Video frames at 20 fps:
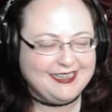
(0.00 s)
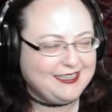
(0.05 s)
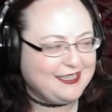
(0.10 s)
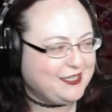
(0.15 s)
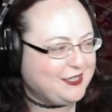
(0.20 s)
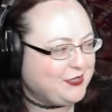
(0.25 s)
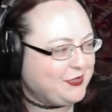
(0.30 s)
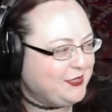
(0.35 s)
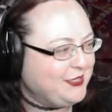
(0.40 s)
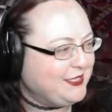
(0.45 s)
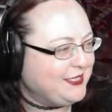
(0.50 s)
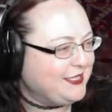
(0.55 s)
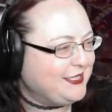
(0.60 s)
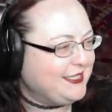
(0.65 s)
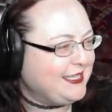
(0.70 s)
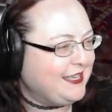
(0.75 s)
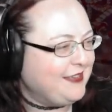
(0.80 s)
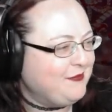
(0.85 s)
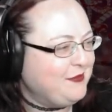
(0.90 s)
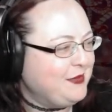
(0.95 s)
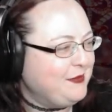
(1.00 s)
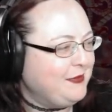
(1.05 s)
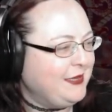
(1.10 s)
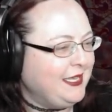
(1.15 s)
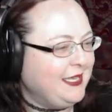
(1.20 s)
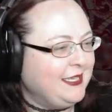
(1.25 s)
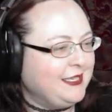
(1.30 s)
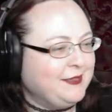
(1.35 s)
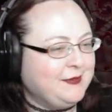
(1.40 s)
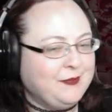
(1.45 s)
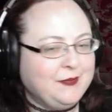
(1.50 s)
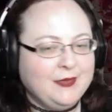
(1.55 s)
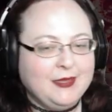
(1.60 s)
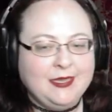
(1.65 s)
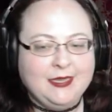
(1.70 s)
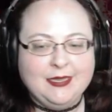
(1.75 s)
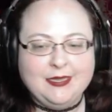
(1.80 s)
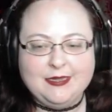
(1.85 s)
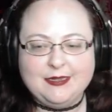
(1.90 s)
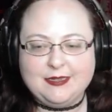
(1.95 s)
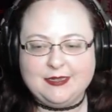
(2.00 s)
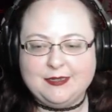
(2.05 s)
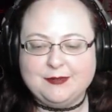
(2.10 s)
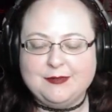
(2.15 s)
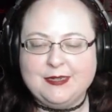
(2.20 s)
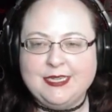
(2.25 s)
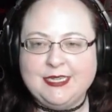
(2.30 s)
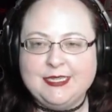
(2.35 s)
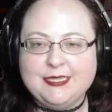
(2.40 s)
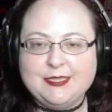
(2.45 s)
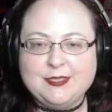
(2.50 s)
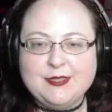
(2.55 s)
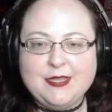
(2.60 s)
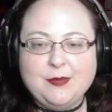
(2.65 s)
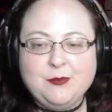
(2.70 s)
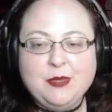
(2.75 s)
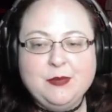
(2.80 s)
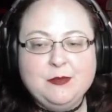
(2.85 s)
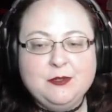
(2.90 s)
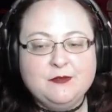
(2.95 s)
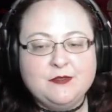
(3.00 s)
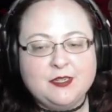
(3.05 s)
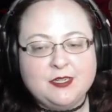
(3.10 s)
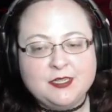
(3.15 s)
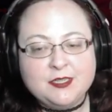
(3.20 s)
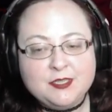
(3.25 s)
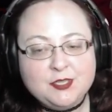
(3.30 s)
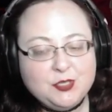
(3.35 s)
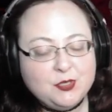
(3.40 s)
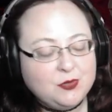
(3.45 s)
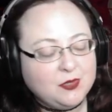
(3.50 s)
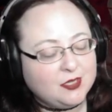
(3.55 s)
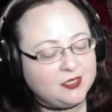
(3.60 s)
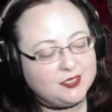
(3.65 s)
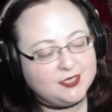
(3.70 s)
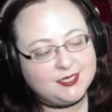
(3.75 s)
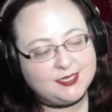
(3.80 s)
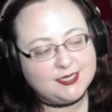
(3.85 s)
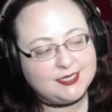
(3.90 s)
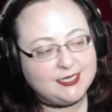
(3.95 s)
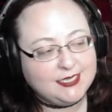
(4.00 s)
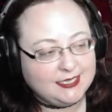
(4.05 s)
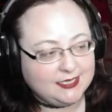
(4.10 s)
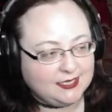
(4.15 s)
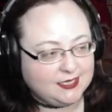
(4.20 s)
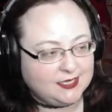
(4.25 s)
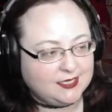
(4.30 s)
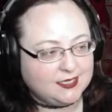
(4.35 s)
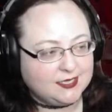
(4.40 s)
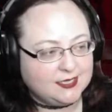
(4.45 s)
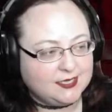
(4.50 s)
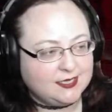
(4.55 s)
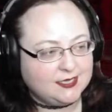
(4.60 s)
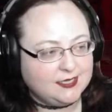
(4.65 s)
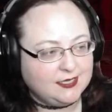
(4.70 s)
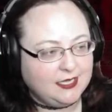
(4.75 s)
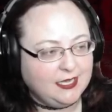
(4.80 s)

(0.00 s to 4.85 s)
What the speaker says: choices have been made. All right, so then we move on to our skills,